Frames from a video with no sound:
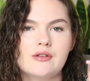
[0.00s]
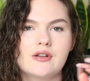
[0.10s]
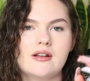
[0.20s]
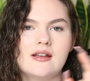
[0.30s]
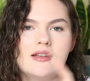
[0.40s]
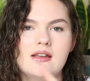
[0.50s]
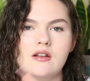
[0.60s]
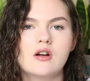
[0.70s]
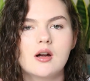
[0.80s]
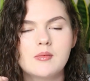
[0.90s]
you're gonna need
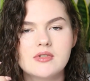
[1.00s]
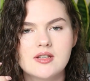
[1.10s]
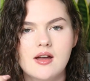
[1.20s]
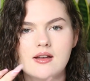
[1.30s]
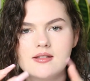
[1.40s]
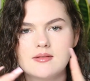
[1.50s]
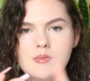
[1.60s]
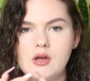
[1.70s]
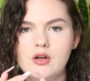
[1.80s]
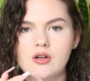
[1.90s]
caramel sauce,
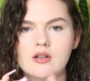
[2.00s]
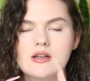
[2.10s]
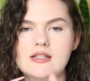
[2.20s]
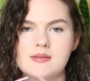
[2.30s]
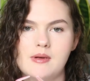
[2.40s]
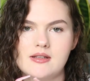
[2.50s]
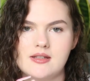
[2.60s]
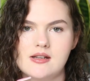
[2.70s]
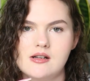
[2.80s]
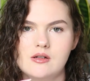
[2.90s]
milk,
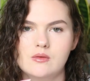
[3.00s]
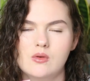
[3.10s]
espresso,